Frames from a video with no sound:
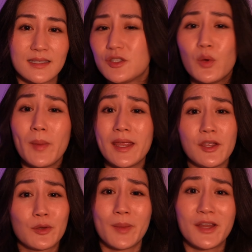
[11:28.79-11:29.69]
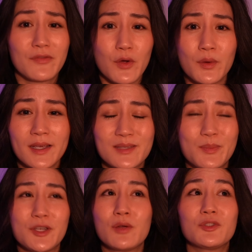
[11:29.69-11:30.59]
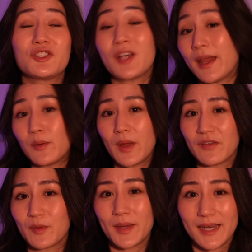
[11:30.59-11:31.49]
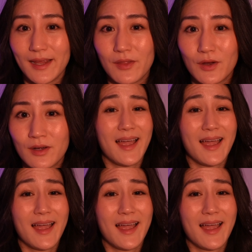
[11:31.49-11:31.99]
Don't make it your main focus, but don't shy away from it either.